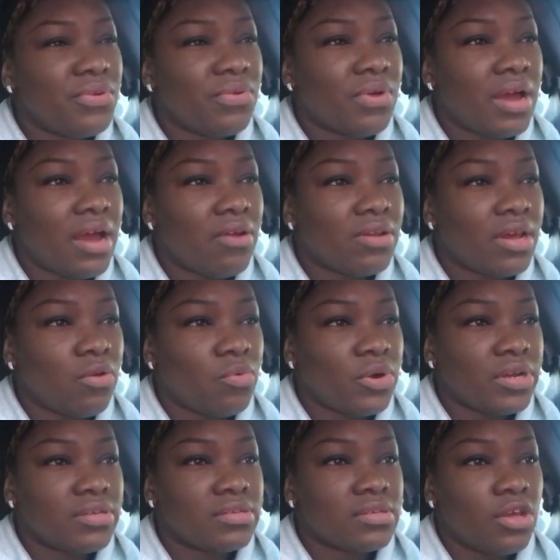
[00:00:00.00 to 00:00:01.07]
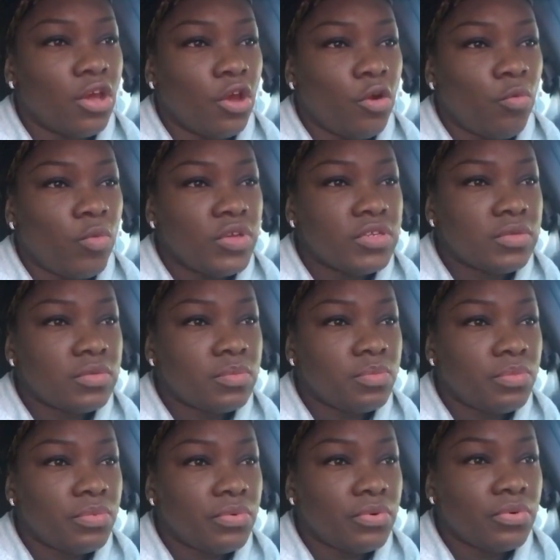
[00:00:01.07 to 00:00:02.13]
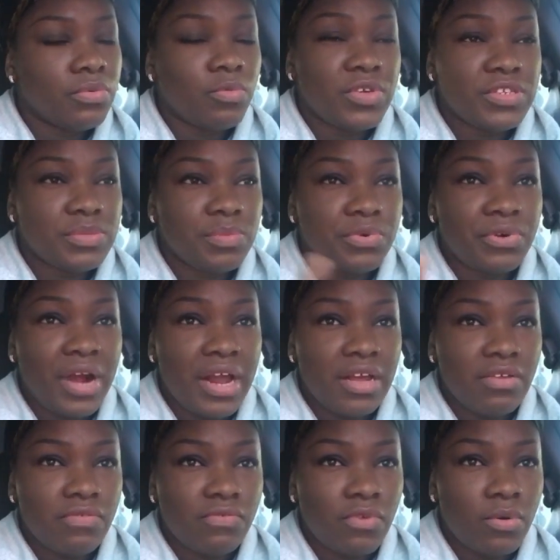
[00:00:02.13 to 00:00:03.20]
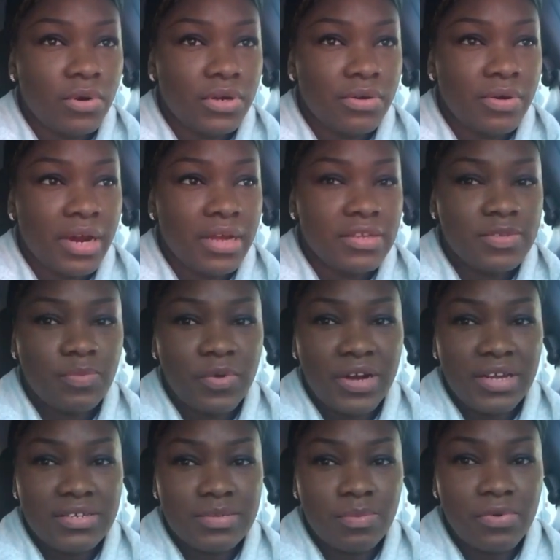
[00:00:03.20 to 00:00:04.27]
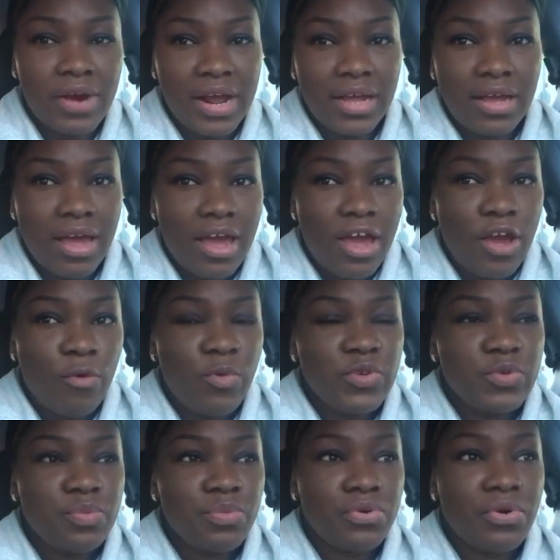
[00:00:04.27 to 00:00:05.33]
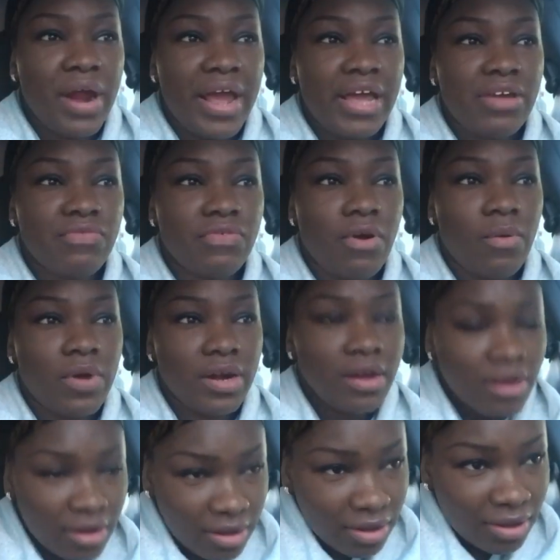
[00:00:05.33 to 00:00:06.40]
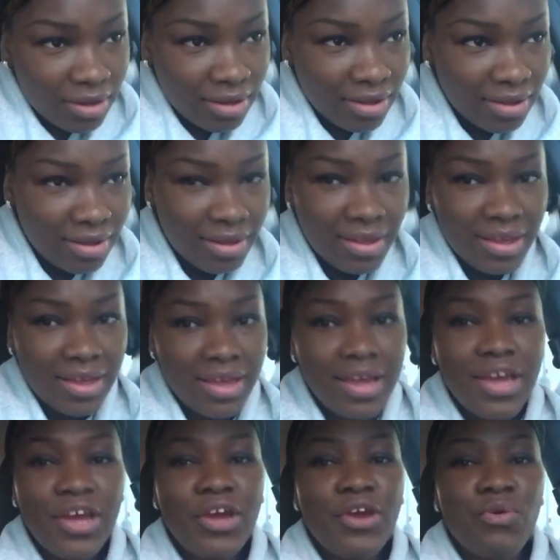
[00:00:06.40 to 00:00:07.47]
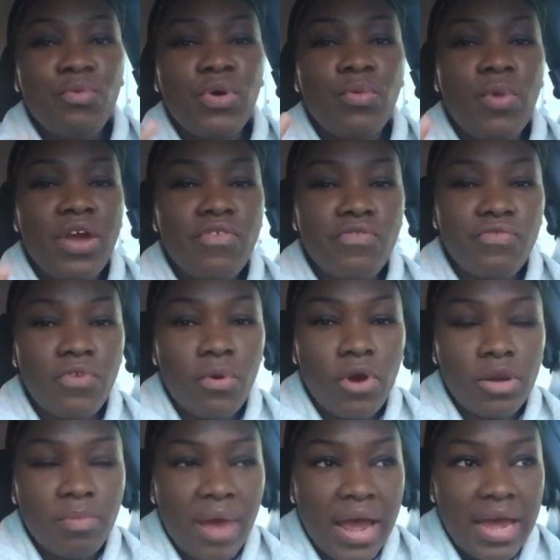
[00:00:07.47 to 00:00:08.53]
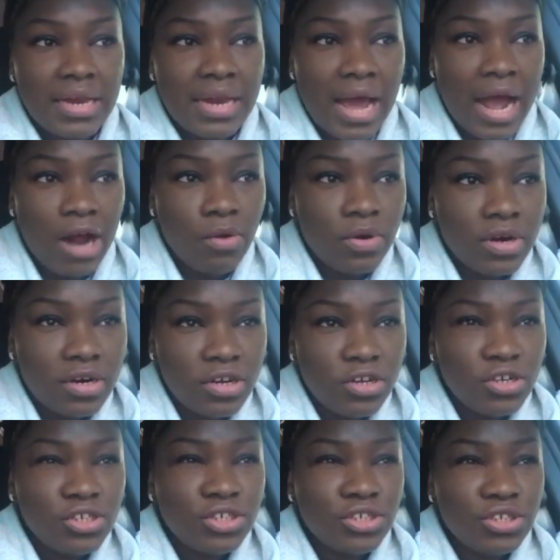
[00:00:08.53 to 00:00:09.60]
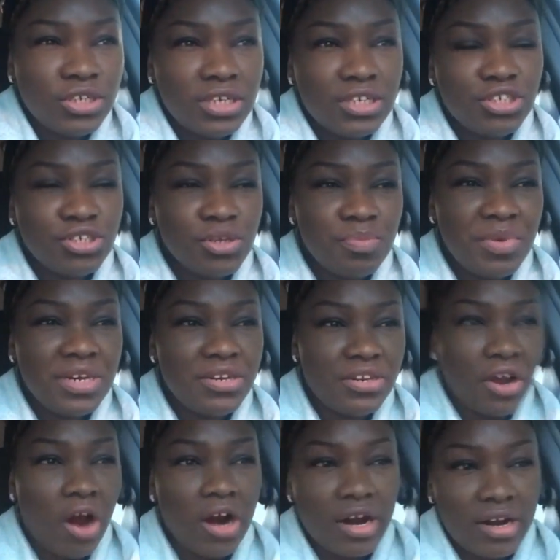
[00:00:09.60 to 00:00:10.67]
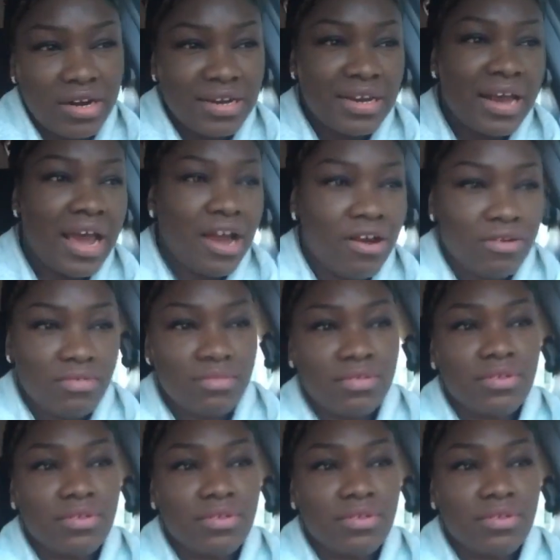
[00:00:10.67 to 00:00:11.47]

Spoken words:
know how that works. We sprang forward, right? We sprang forward. We went forward by an hour. It should be darker now.